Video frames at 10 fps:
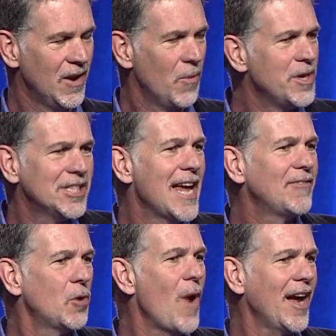We just have
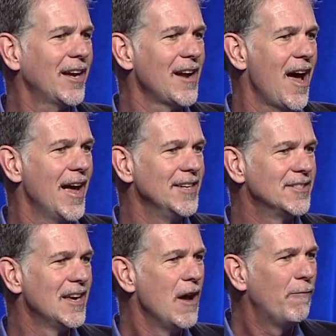to
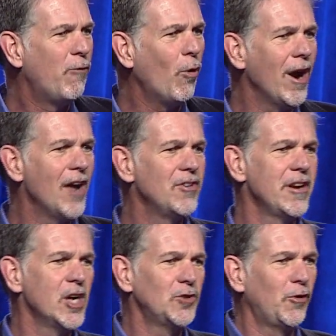recognize 400
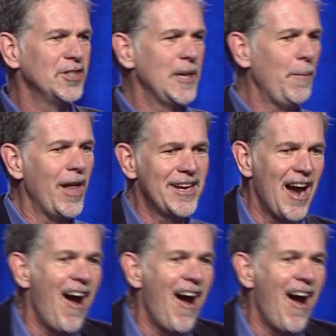years for a simple idea.